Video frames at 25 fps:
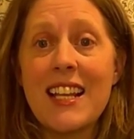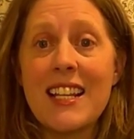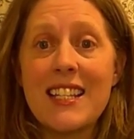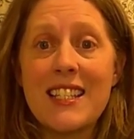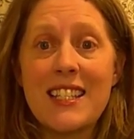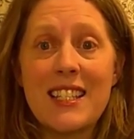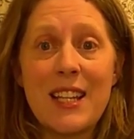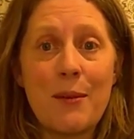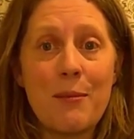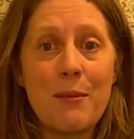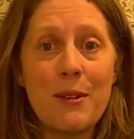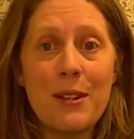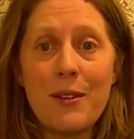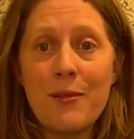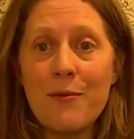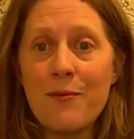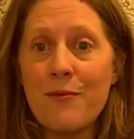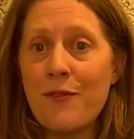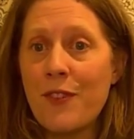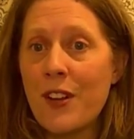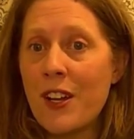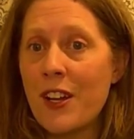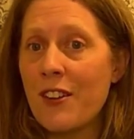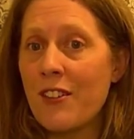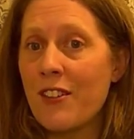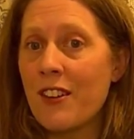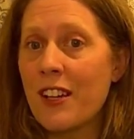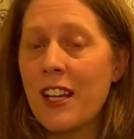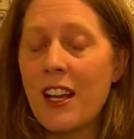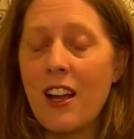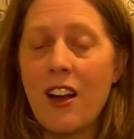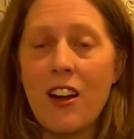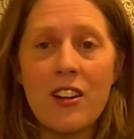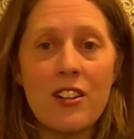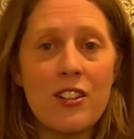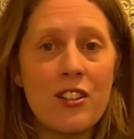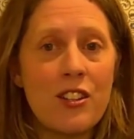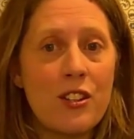some of them very
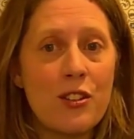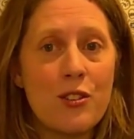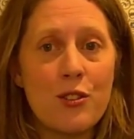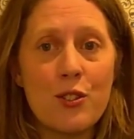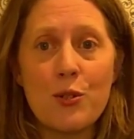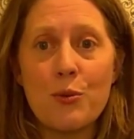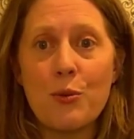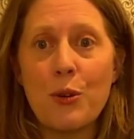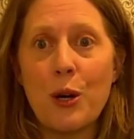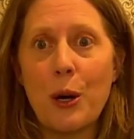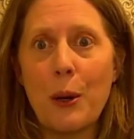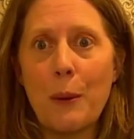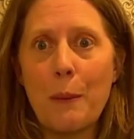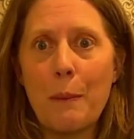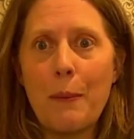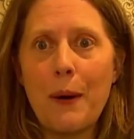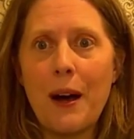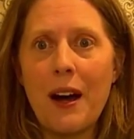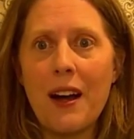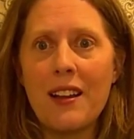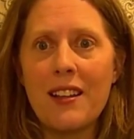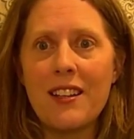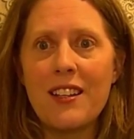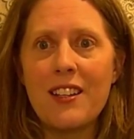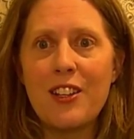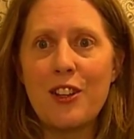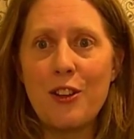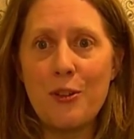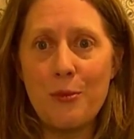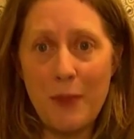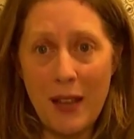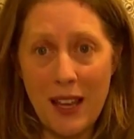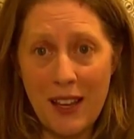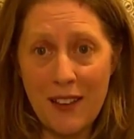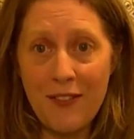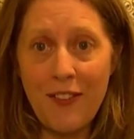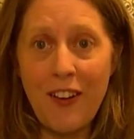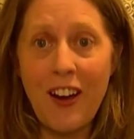unusual, but you
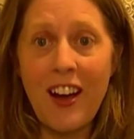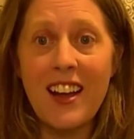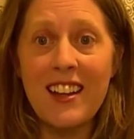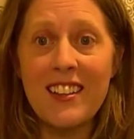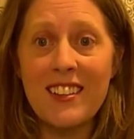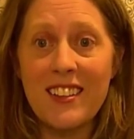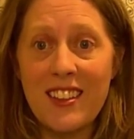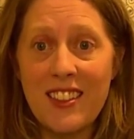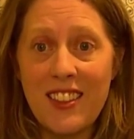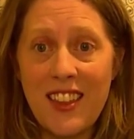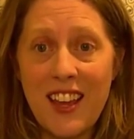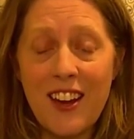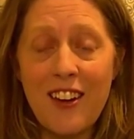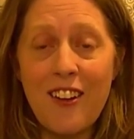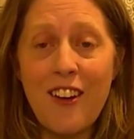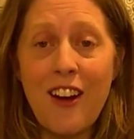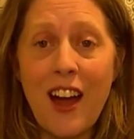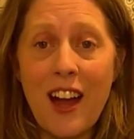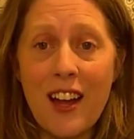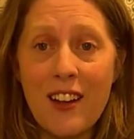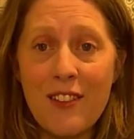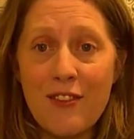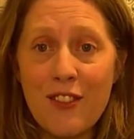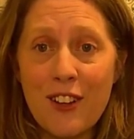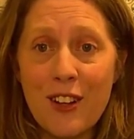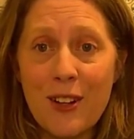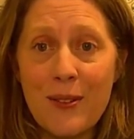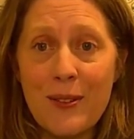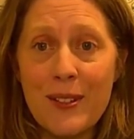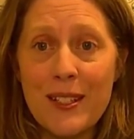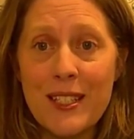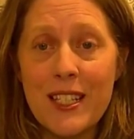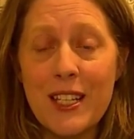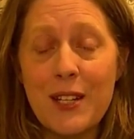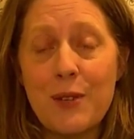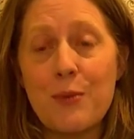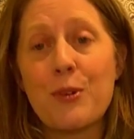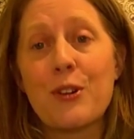may find that they are high
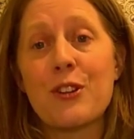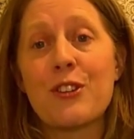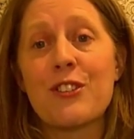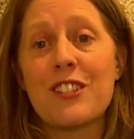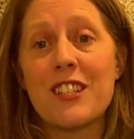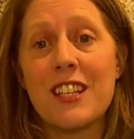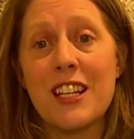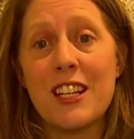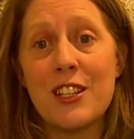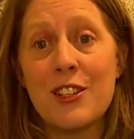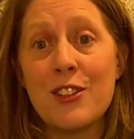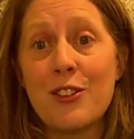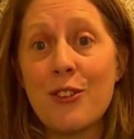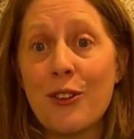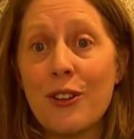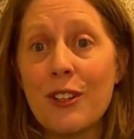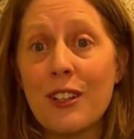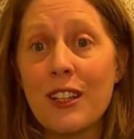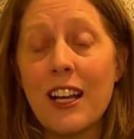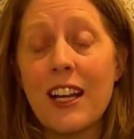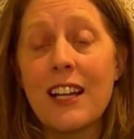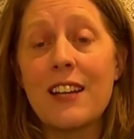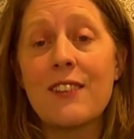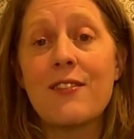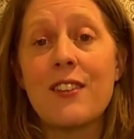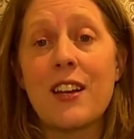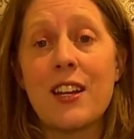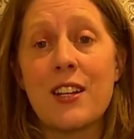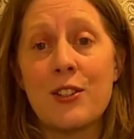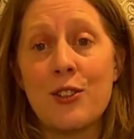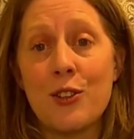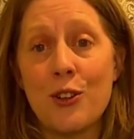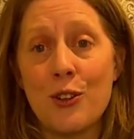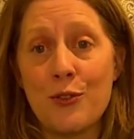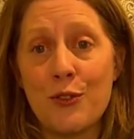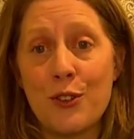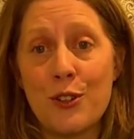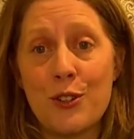frequency words in your life and
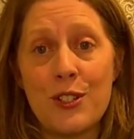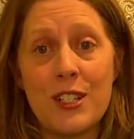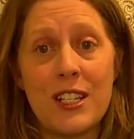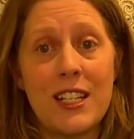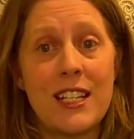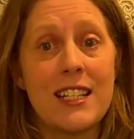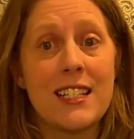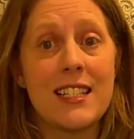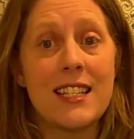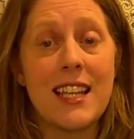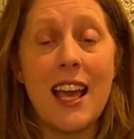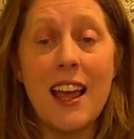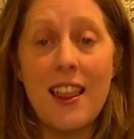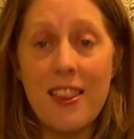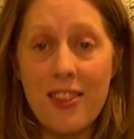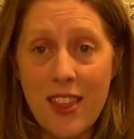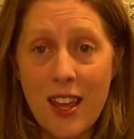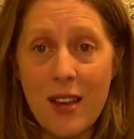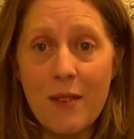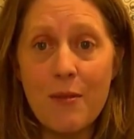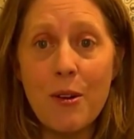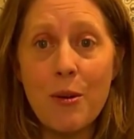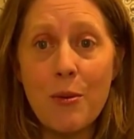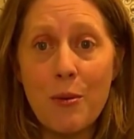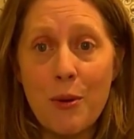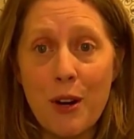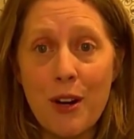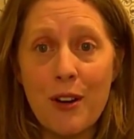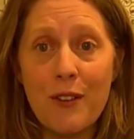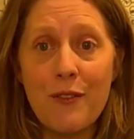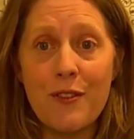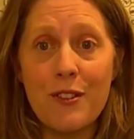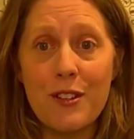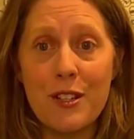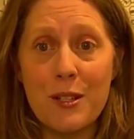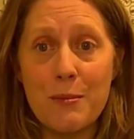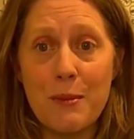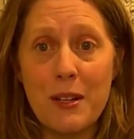your routines, and they will work
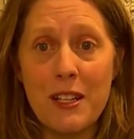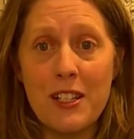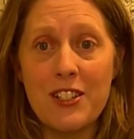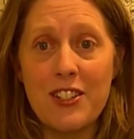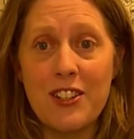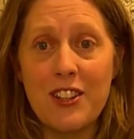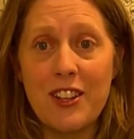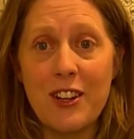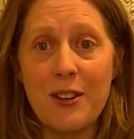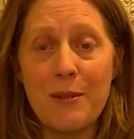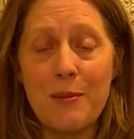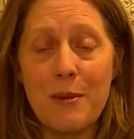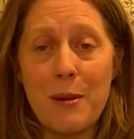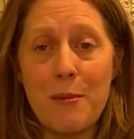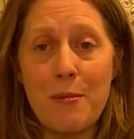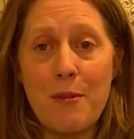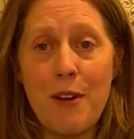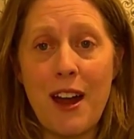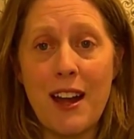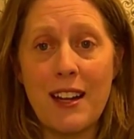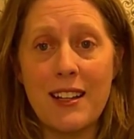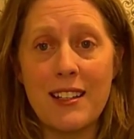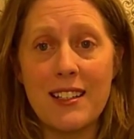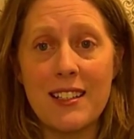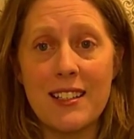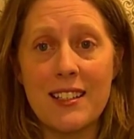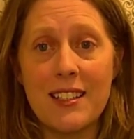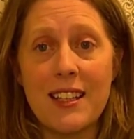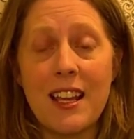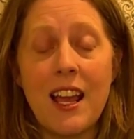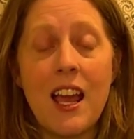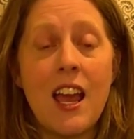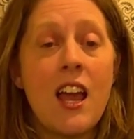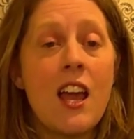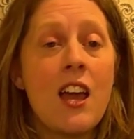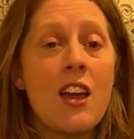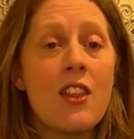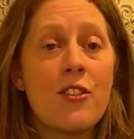for speech therapy practice.
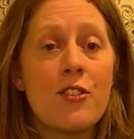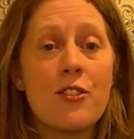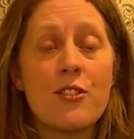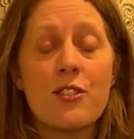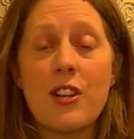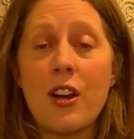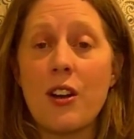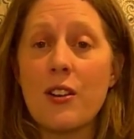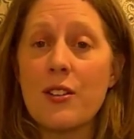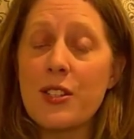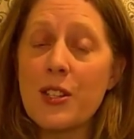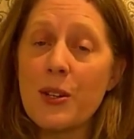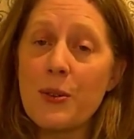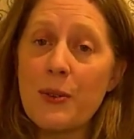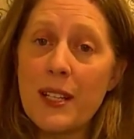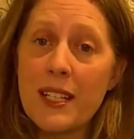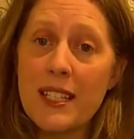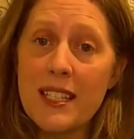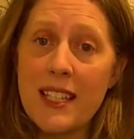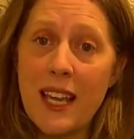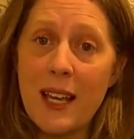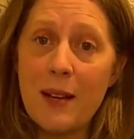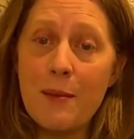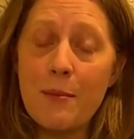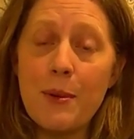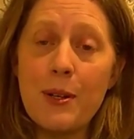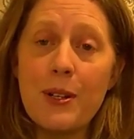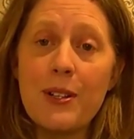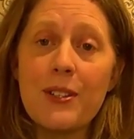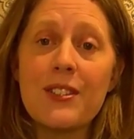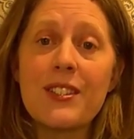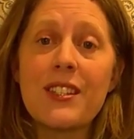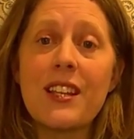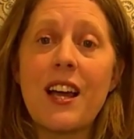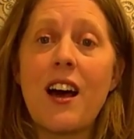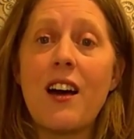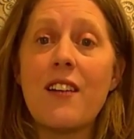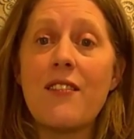There's also
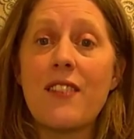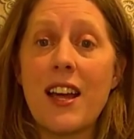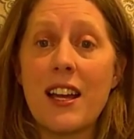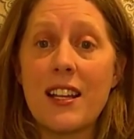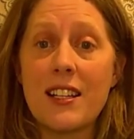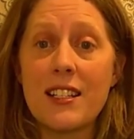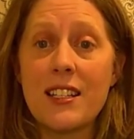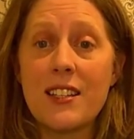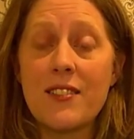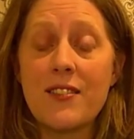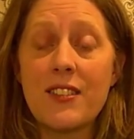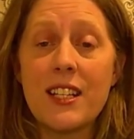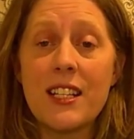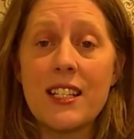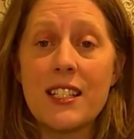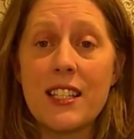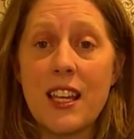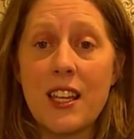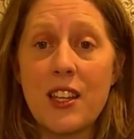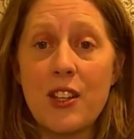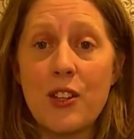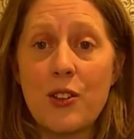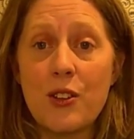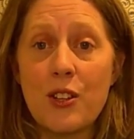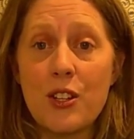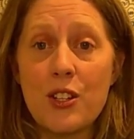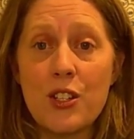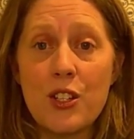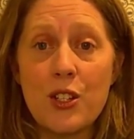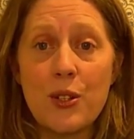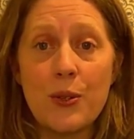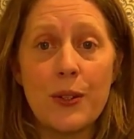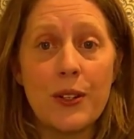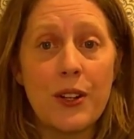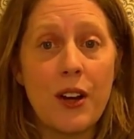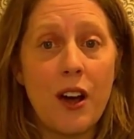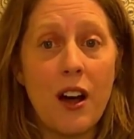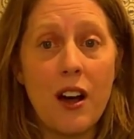examples of activities that you can
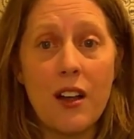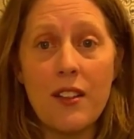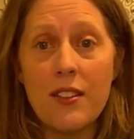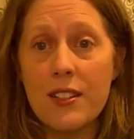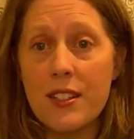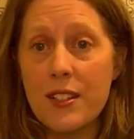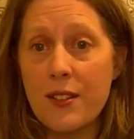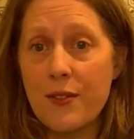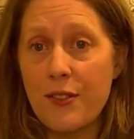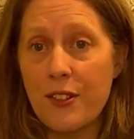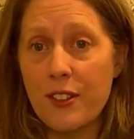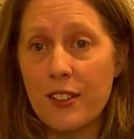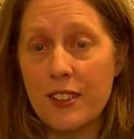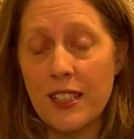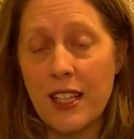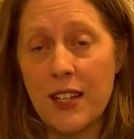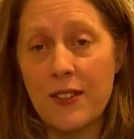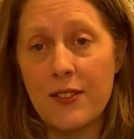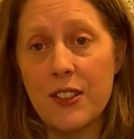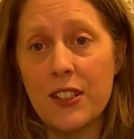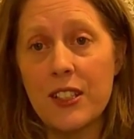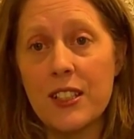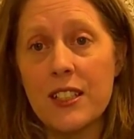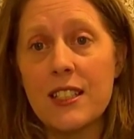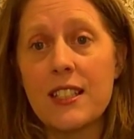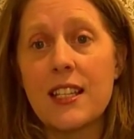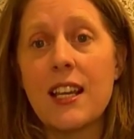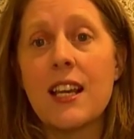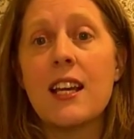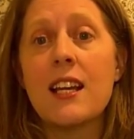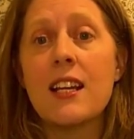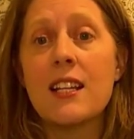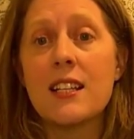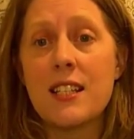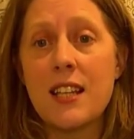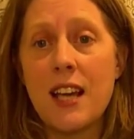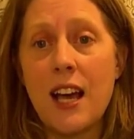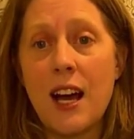do at all the different levels
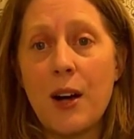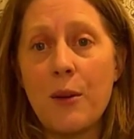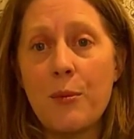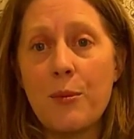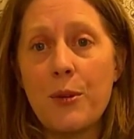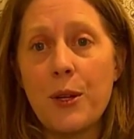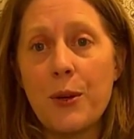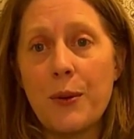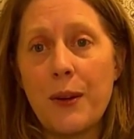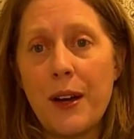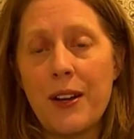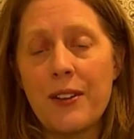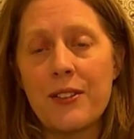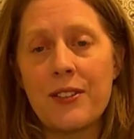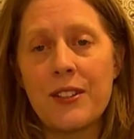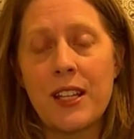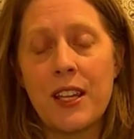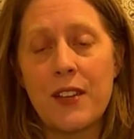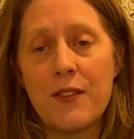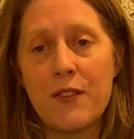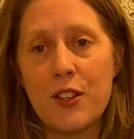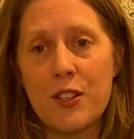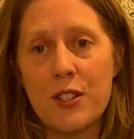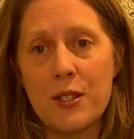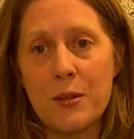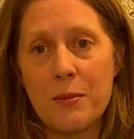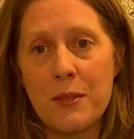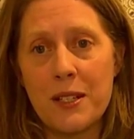to help you out and give you some